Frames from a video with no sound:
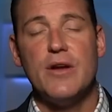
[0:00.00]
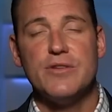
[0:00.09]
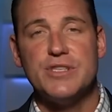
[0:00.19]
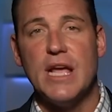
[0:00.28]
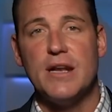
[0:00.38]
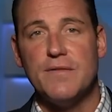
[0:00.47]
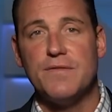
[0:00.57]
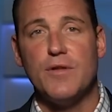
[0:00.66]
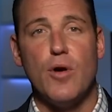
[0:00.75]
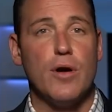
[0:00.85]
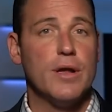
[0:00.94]
state of
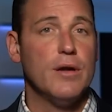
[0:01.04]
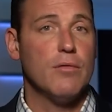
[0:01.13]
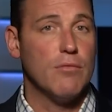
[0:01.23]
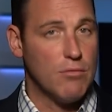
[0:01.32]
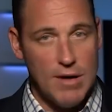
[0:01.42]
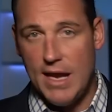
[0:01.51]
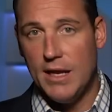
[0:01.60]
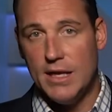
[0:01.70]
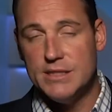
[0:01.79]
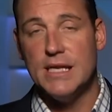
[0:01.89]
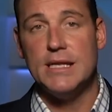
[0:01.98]
Florida red.
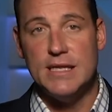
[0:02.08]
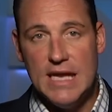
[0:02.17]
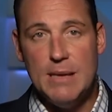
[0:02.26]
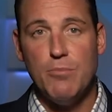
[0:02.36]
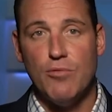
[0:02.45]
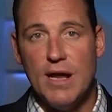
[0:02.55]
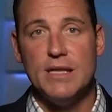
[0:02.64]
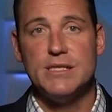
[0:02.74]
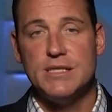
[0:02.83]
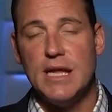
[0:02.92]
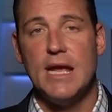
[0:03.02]
It's a deep red
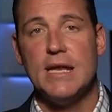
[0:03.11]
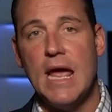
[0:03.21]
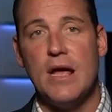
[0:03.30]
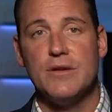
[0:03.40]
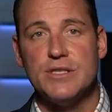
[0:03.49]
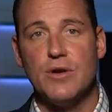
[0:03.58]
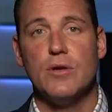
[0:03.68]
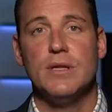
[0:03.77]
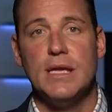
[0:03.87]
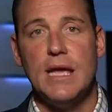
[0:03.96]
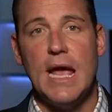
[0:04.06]
state now,
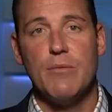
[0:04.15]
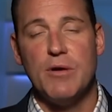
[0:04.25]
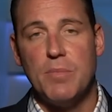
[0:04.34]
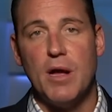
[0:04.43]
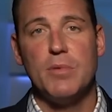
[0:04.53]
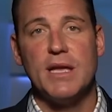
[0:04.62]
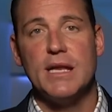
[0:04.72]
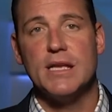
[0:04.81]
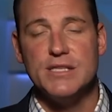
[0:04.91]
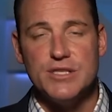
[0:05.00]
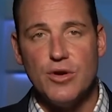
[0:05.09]
certainly a Republican
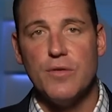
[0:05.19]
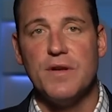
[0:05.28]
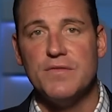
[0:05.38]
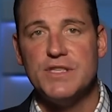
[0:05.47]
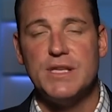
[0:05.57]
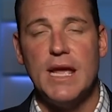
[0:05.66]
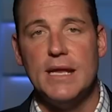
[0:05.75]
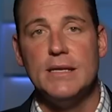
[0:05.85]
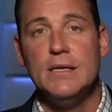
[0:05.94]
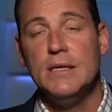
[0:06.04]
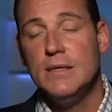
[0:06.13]
conservative state.
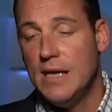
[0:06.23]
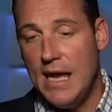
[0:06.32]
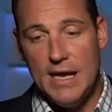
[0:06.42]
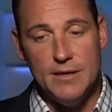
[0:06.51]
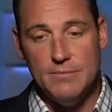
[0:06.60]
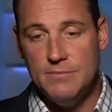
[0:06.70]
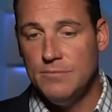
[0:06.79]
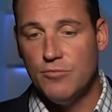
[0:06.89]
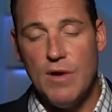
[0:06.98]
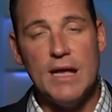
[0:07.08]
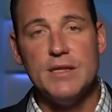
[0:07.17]
And
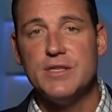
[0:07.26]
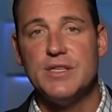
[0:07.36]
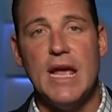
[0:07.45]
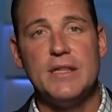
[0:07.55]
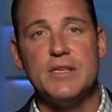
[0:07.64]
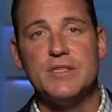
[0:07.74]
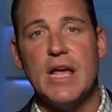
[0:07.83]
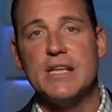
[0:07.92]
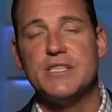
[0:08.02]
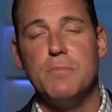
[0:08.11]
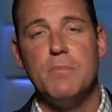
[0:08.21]
Ron DeSantis has
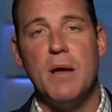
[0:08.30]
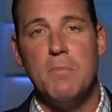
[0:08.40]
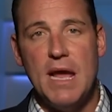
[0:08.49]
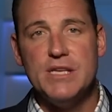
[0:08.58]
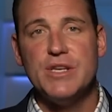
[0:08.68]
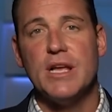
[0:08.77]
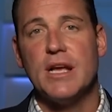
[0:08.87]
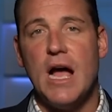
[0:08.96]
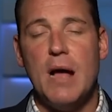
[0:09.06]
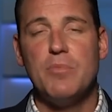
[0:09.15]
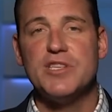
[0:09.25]
some amazing
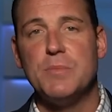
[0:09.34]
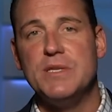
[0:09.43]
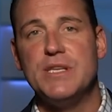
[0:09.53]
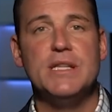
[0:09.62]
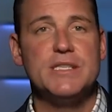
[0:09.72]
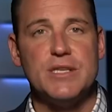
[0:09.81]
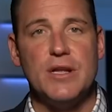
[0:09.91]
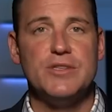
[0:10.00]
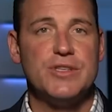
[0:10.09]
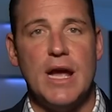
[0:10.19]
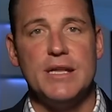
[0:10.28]
accomplishments in the
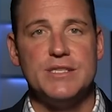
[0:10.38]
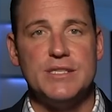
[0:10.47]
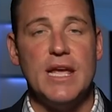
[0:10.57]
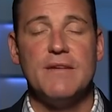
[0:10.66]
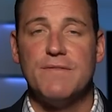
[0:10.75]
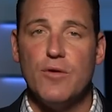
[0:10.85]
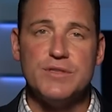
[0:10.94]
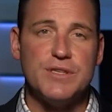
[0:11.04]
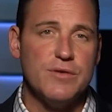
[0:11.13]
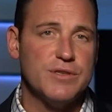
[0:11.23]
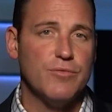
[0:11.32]
Sunshine State. Folks,
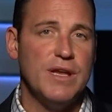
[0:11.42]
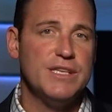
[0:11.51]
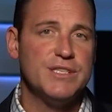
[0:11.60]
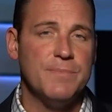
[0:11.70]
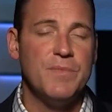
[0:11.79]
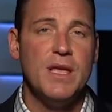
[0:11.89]
there's a reason